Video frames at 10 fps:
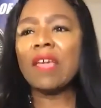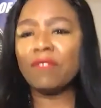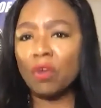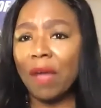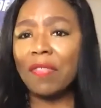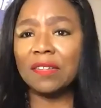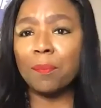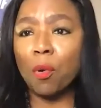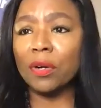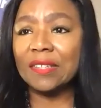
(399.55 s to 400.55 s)
If you have that
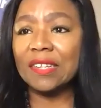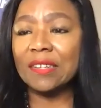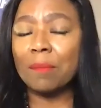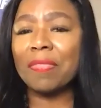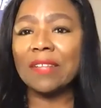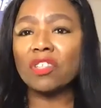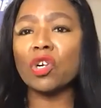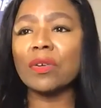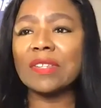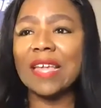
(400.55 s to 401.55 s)
support system, that
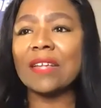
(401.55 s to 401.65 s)
turns